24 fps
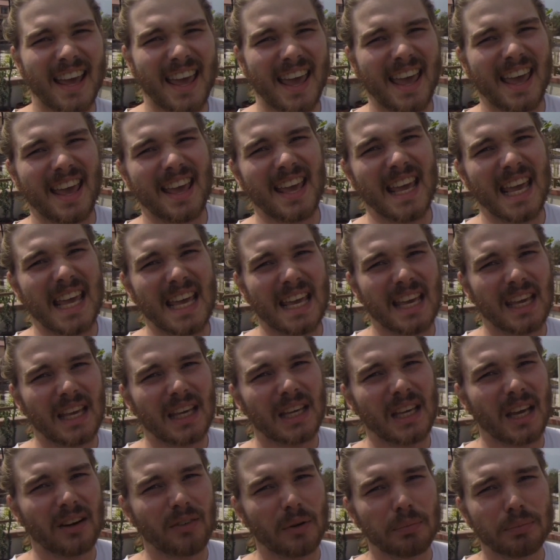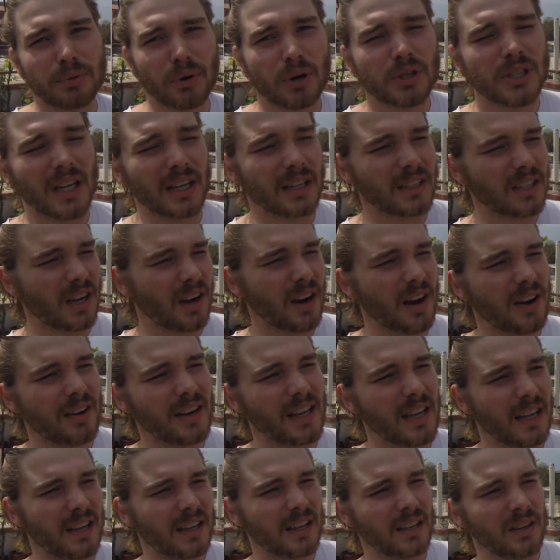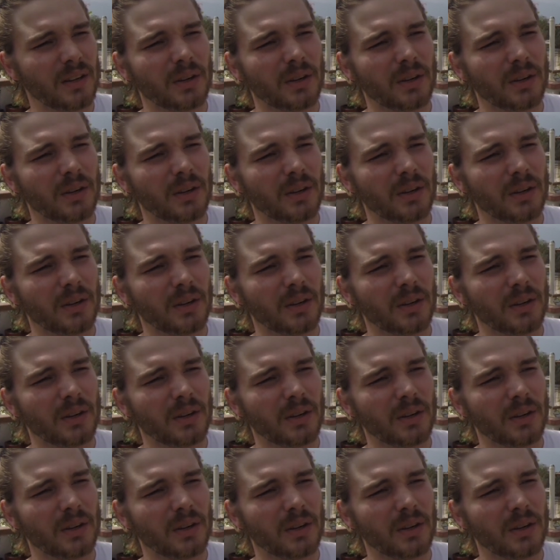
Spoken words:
a kind of a project diary,